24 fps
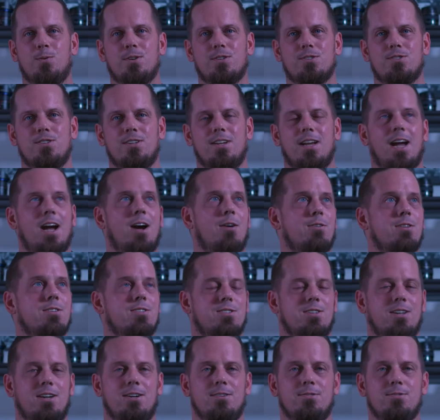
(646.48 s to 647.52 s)
want to see how it
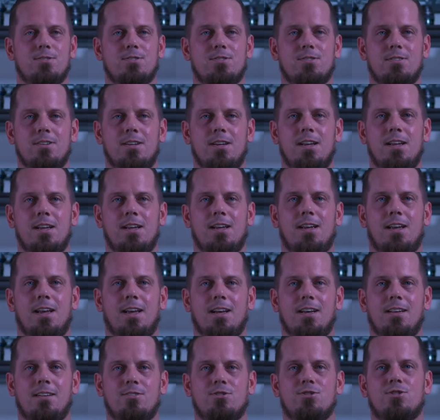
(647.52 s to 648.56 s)
sounds
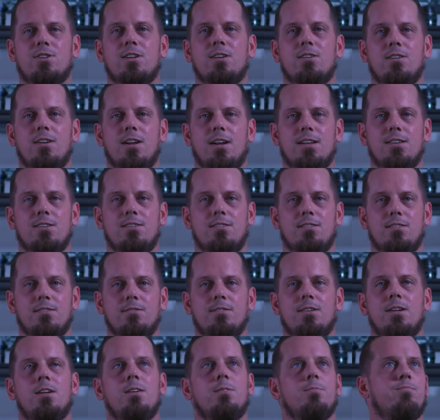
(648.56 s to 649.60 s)
and just get an idea,
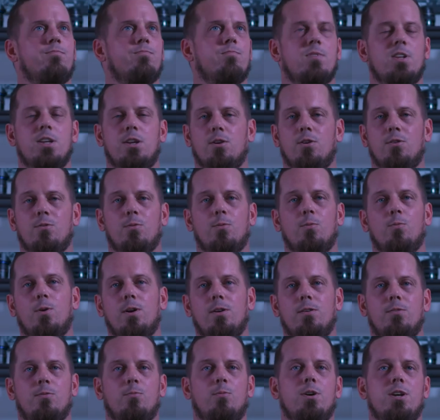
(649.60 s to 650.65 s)
you know,
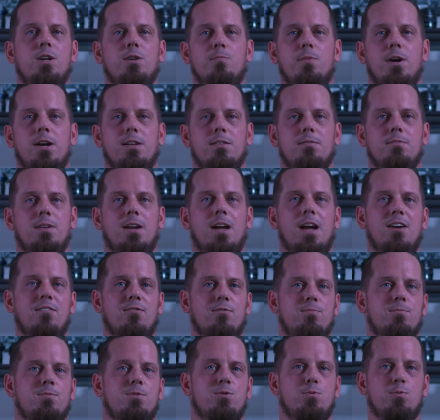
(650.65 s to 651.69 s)
what you might
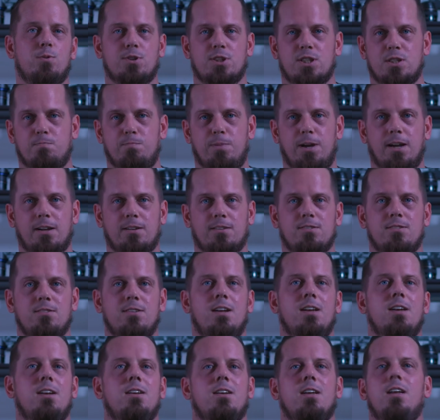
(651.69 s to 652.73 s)
have to expect
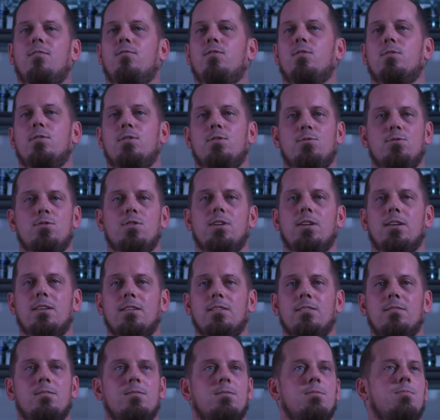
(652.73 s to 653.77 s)
if you're
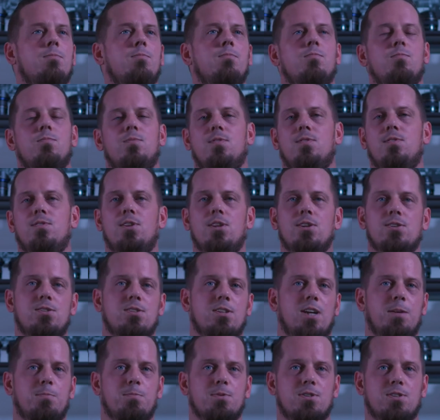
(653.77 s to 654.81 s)
using this
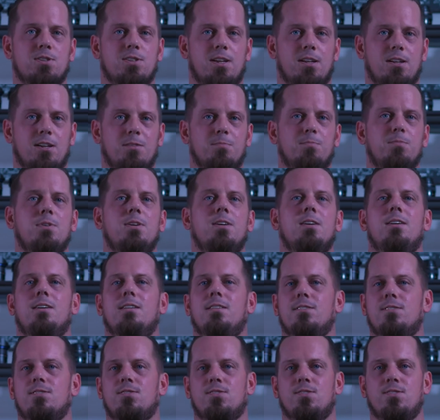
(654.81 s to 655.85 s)
type of setup
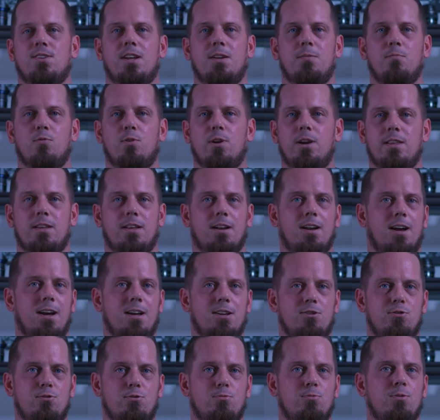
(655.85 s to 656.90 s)
in the same way that I
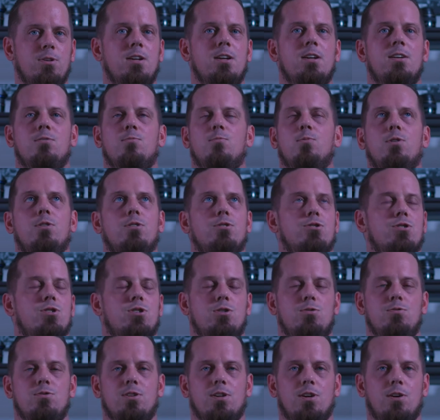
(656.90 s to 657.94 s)
do, where you're
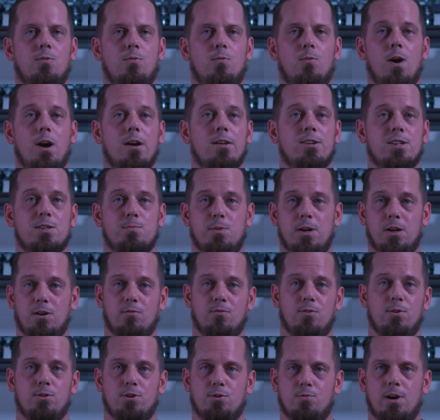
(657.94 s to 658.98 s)
just using a wireless
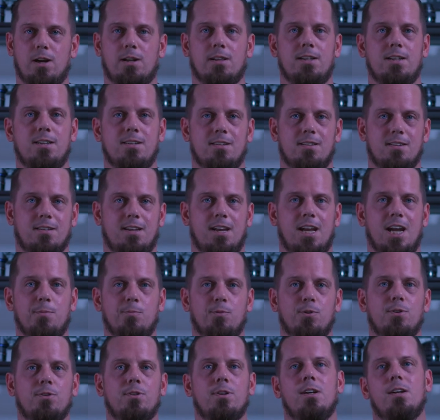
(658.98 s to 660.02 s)
microphone directly into the
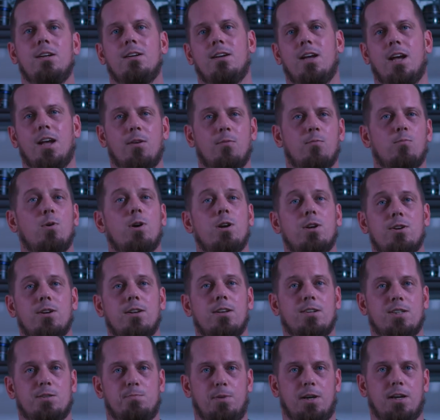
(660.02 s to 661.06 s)
camera, and what you
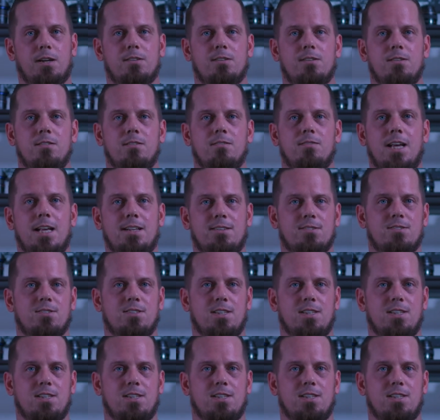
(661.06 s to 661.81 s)
can expect that to